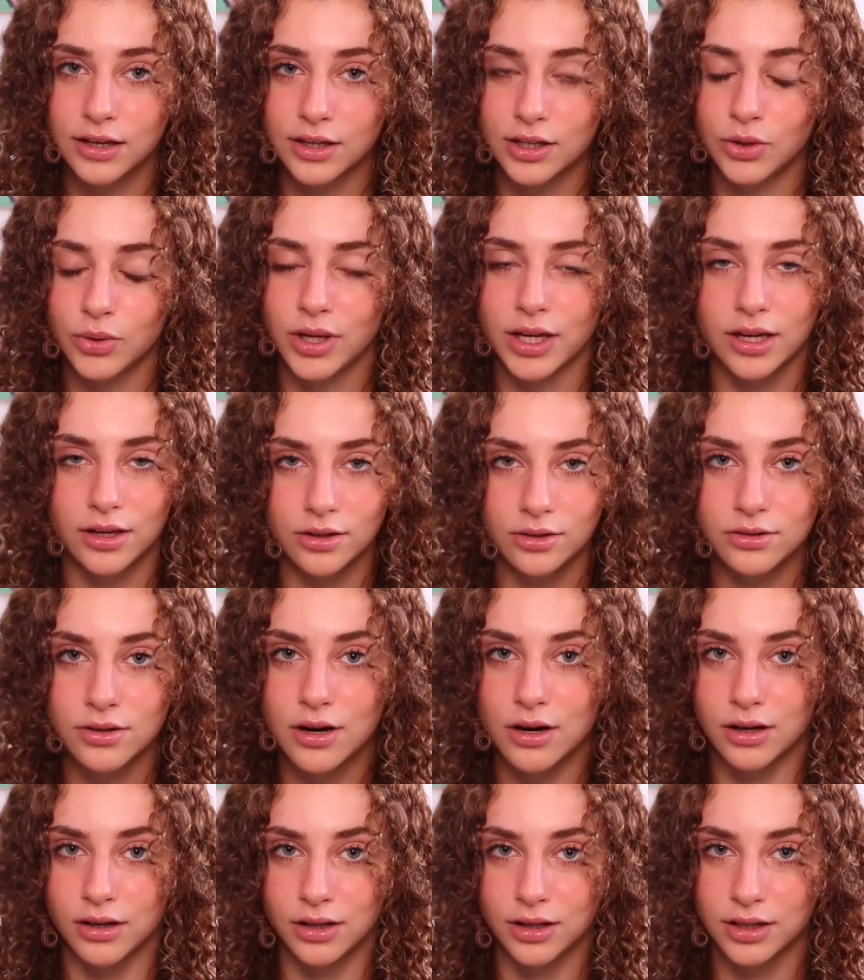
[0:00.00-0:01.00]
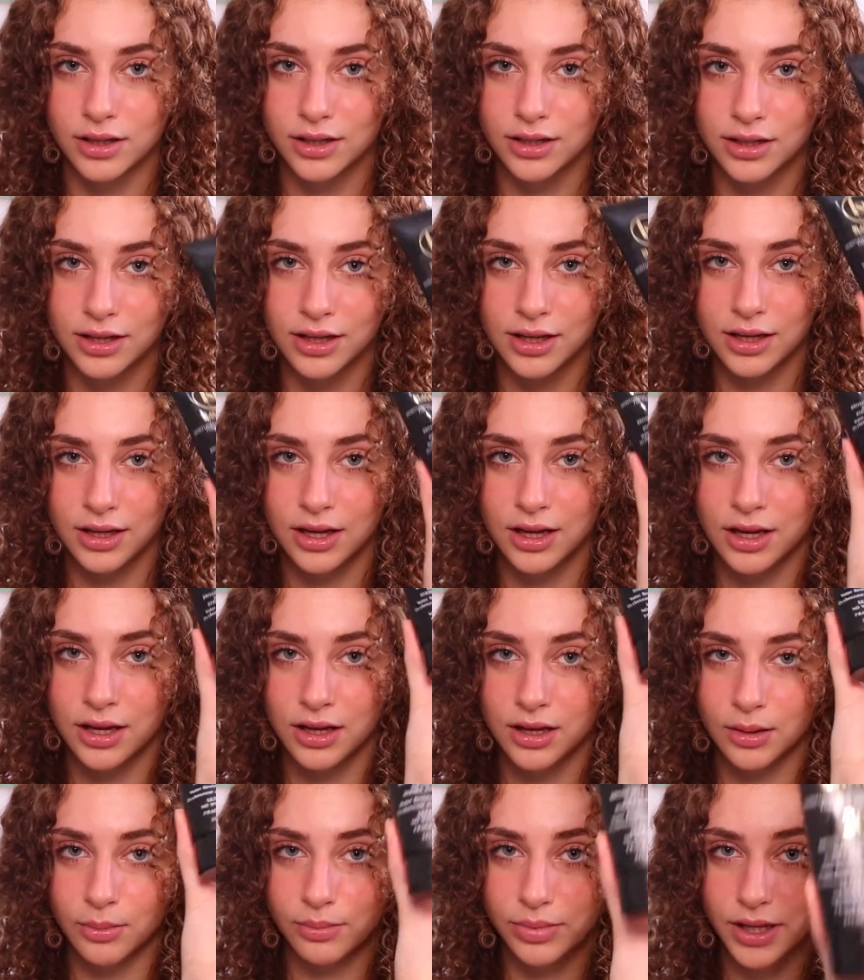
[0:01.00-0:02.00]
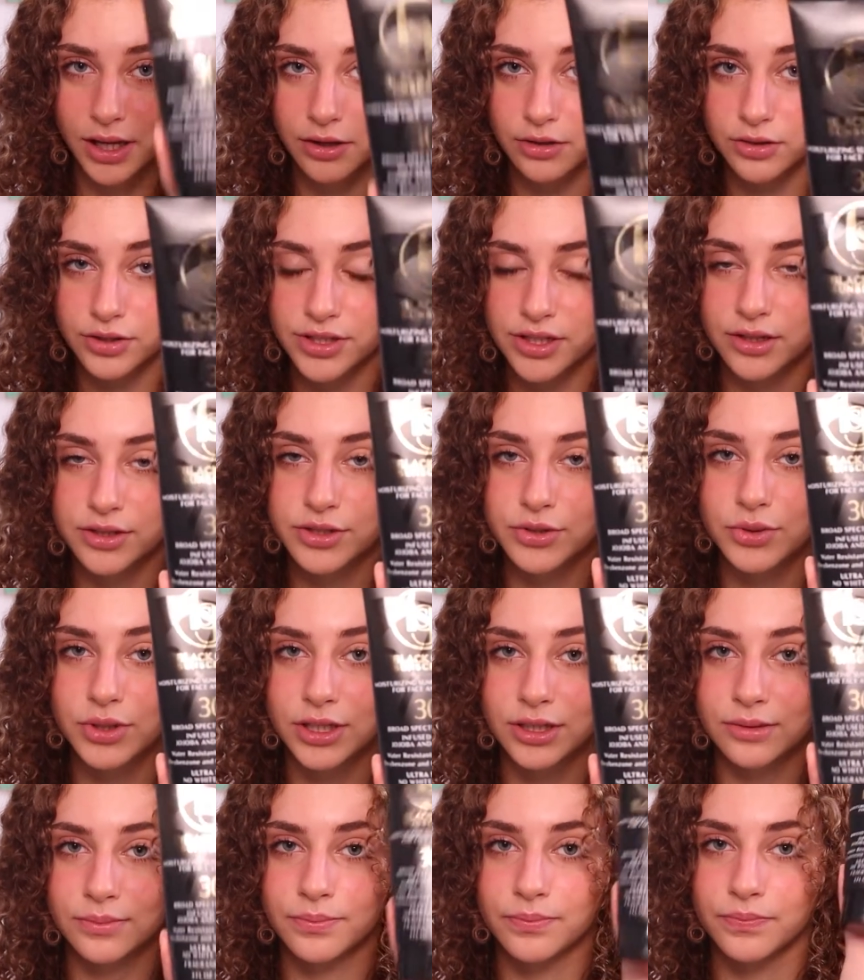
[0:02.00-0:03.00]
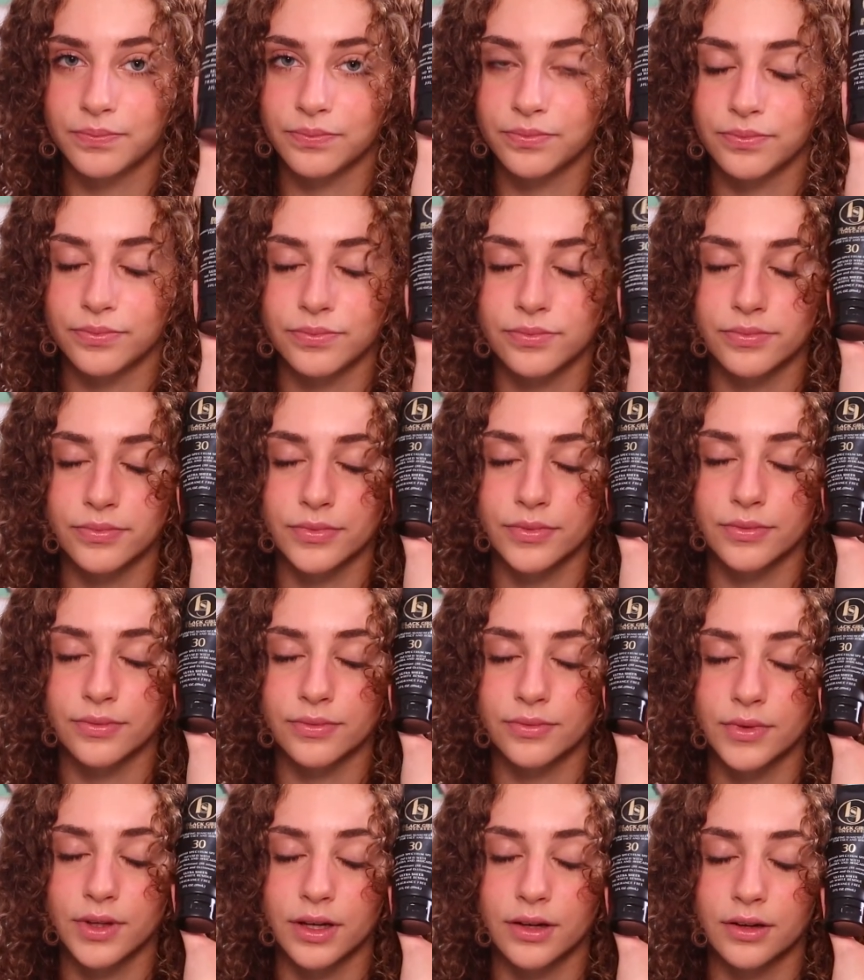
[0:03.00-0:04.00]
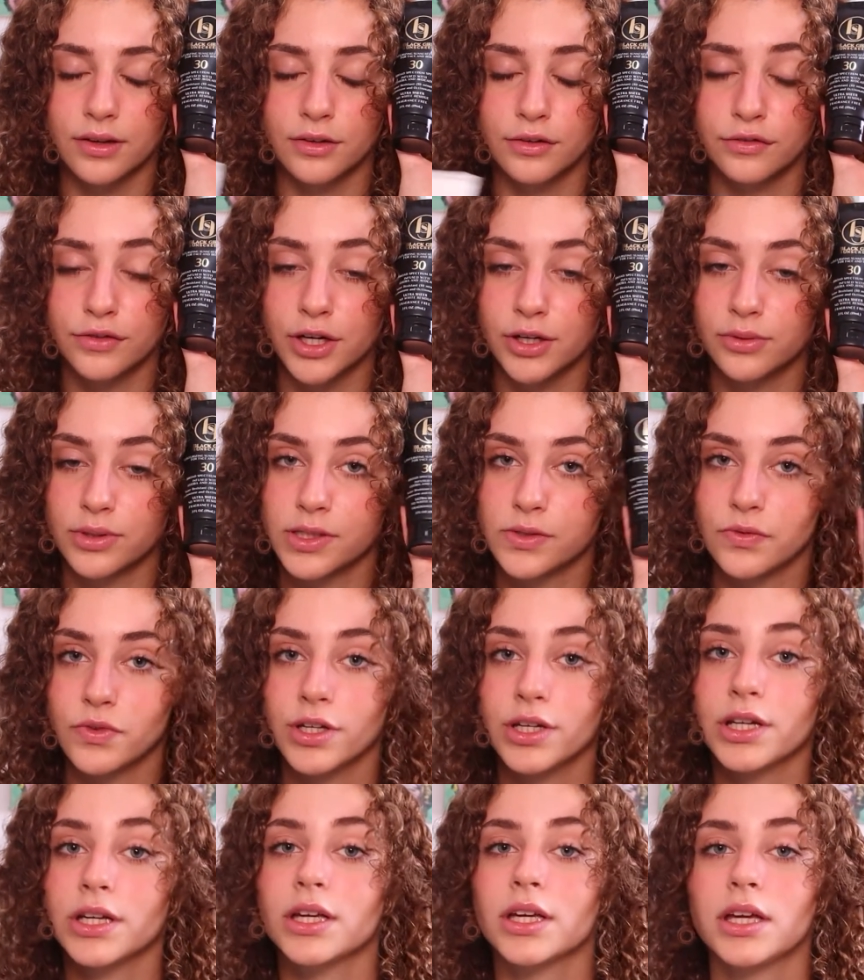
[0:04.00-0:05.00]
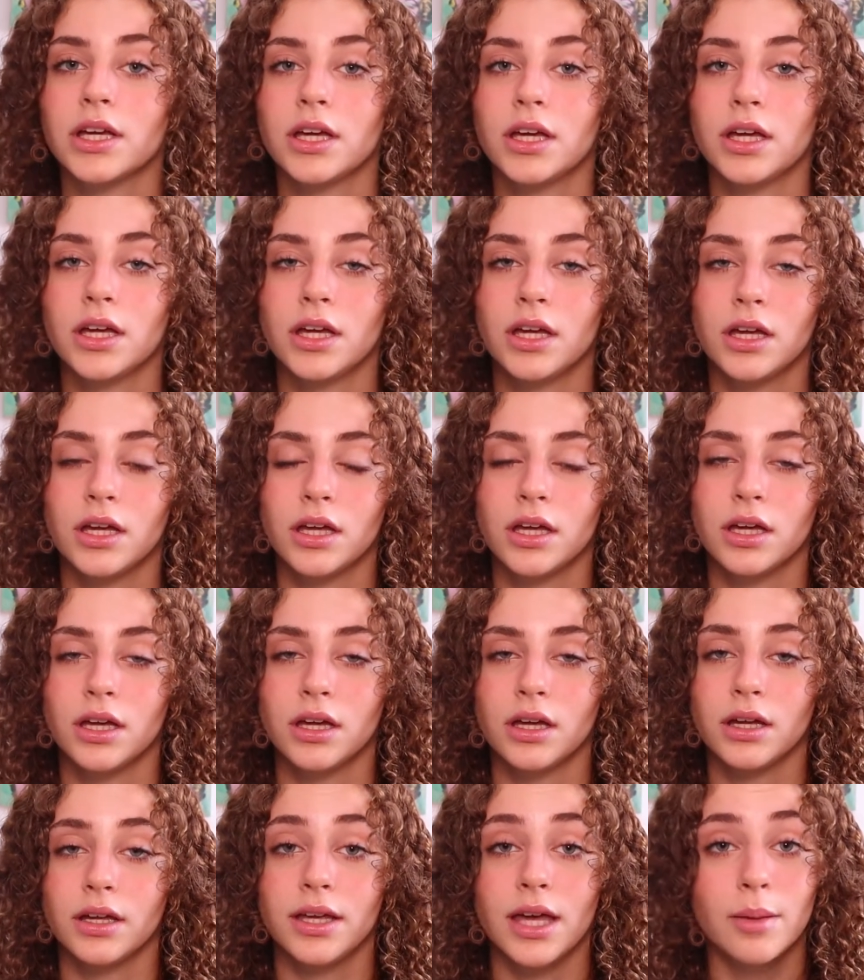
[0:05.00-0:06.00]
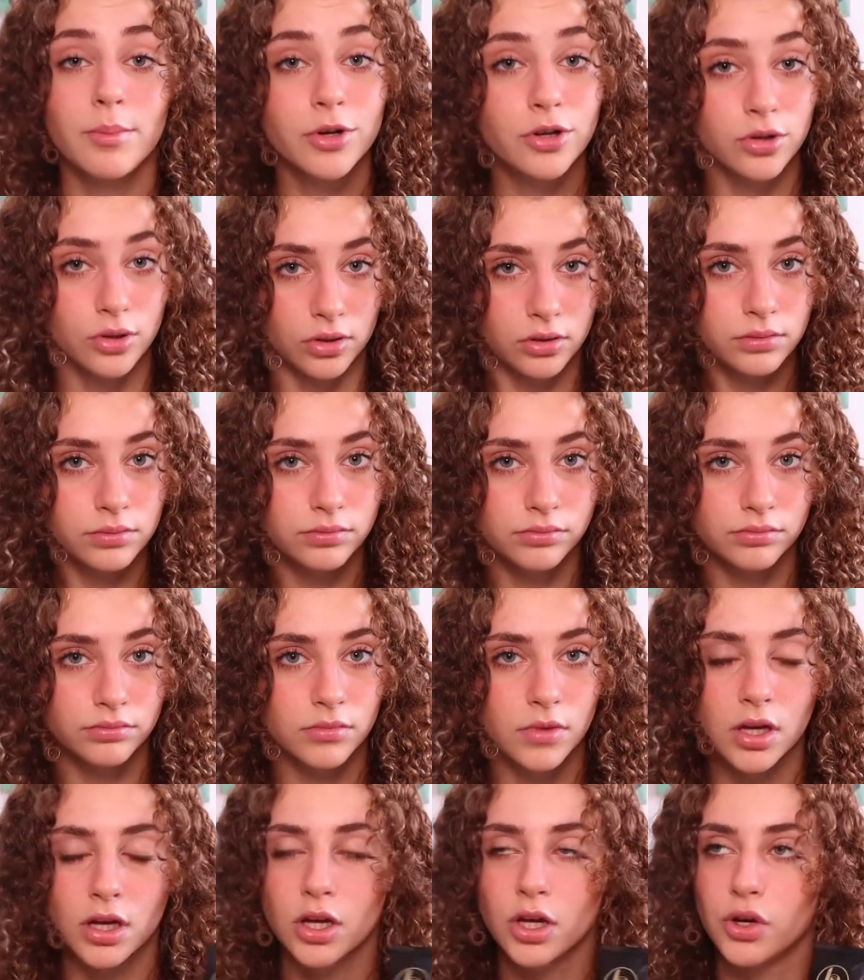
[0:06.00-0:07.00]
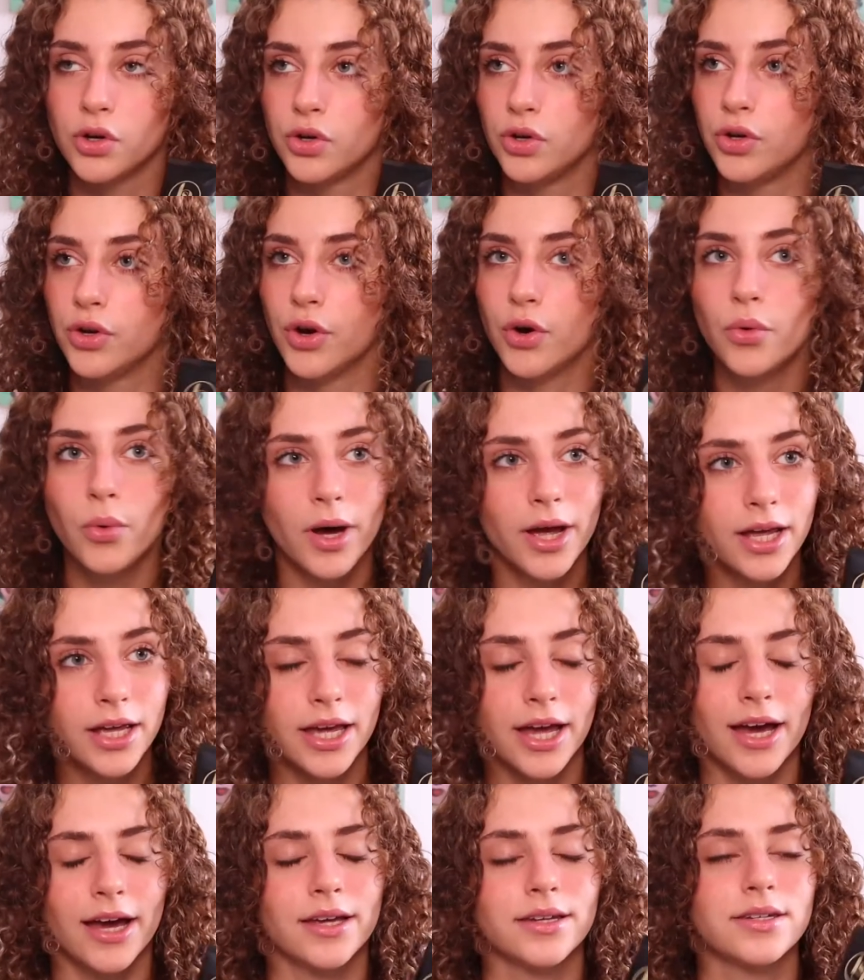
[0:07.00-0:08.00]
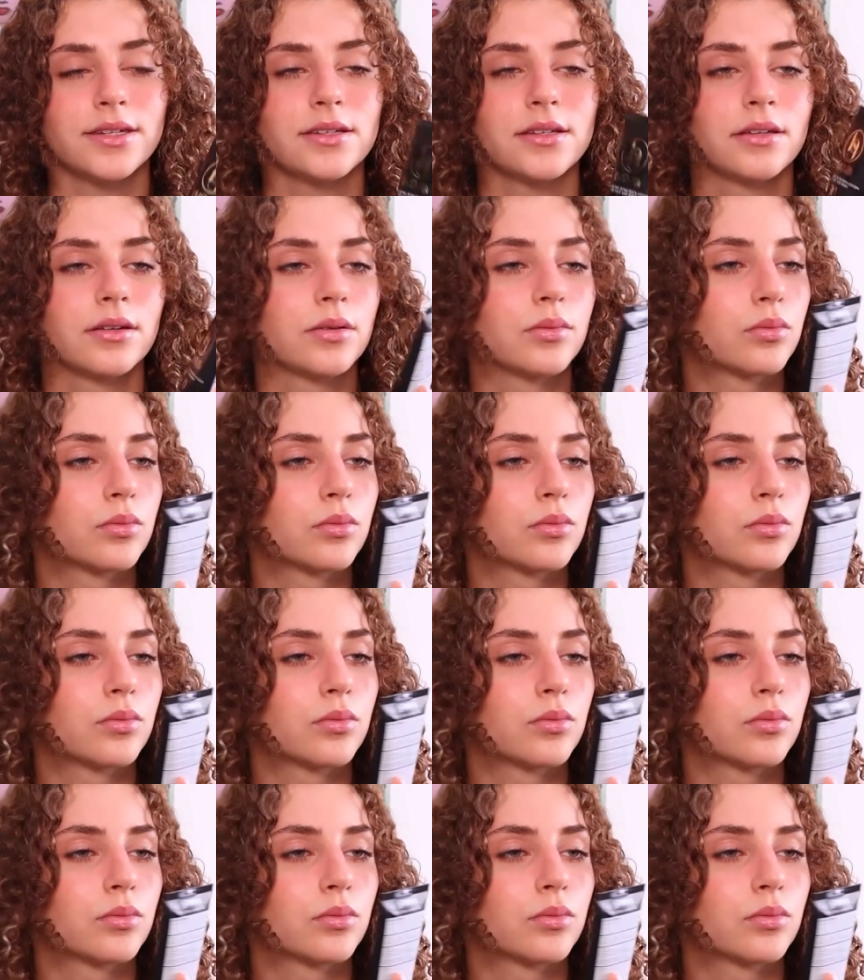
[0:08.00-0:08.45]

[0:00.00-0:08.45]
You can't go wrong. Black Girl Sunscreen fragrance-free, chemical, no white cast.